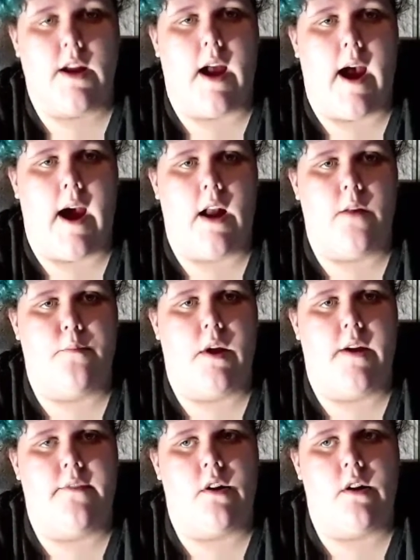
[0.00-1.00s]
like how to
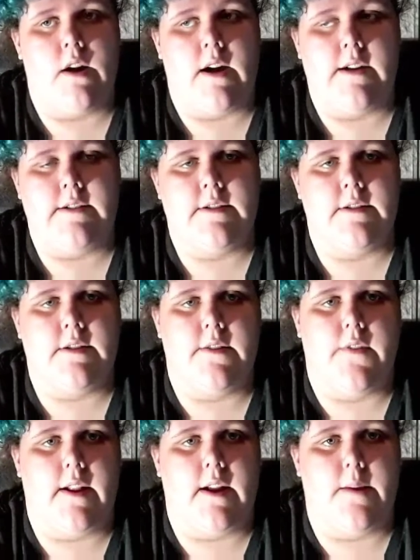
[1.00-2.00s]
apply for classes and
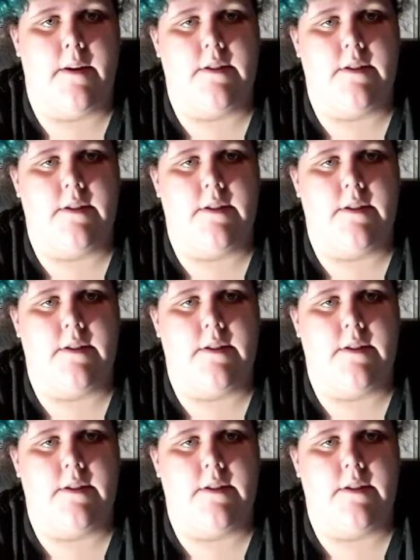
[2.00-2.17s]
stuff like that.